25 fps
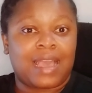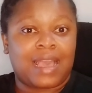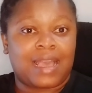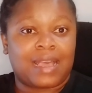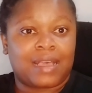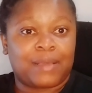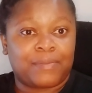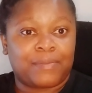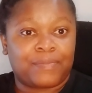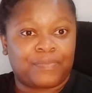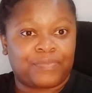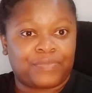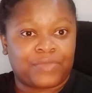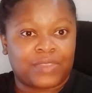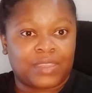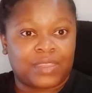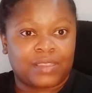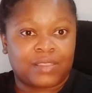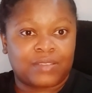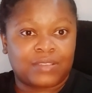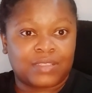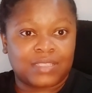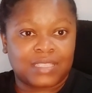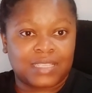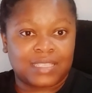um,
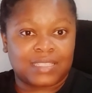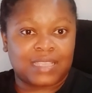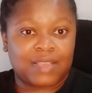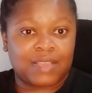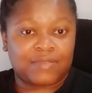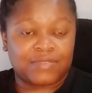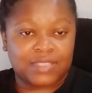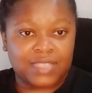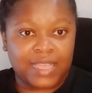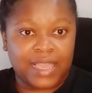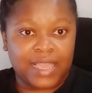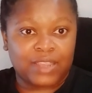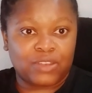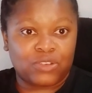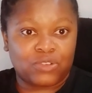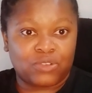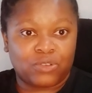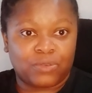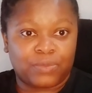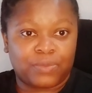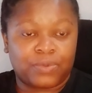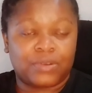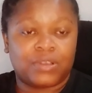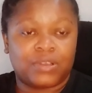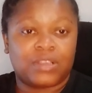since I've signed
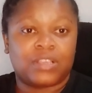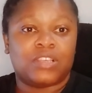up